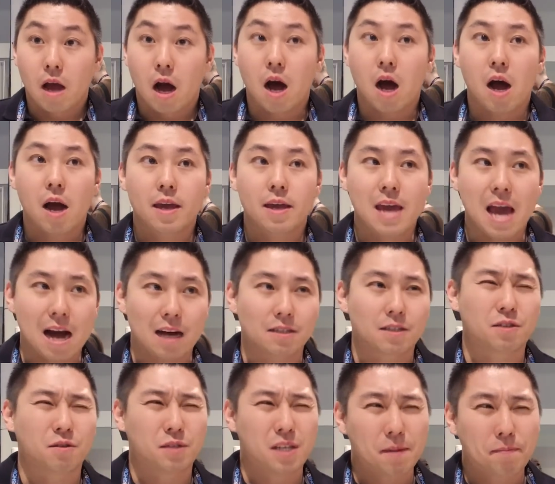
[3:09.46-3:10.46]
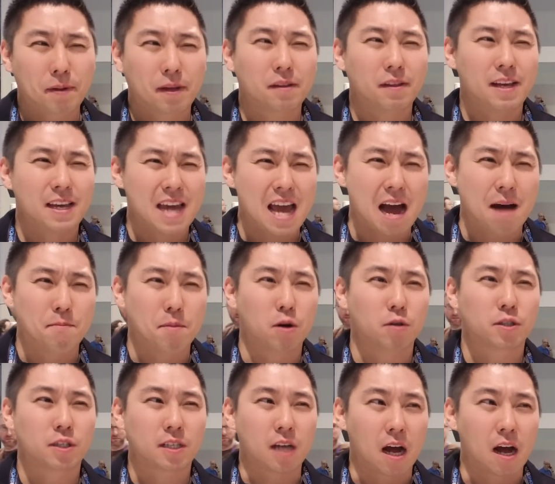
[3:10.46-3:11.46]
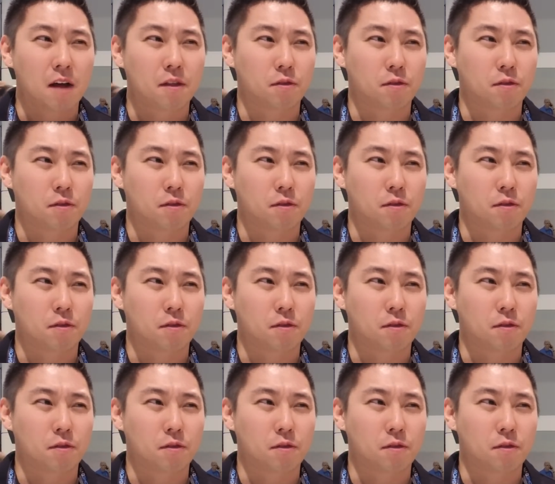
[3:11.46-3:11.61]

Yeah, so typically, yeah, most